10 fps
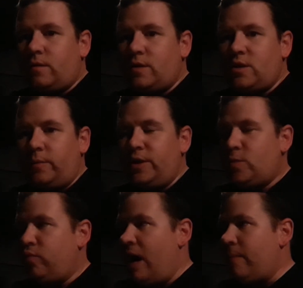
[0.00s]
to some of
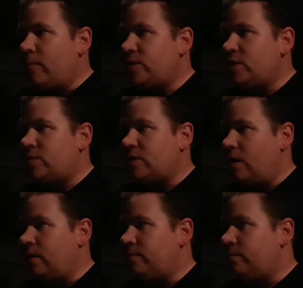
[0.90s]
these problems is
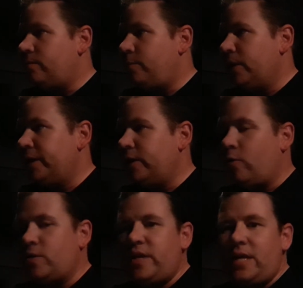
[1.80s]

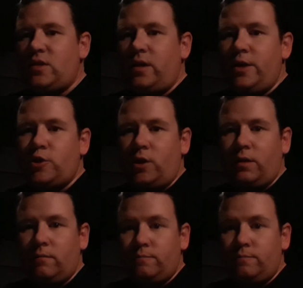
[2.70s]
political assassination.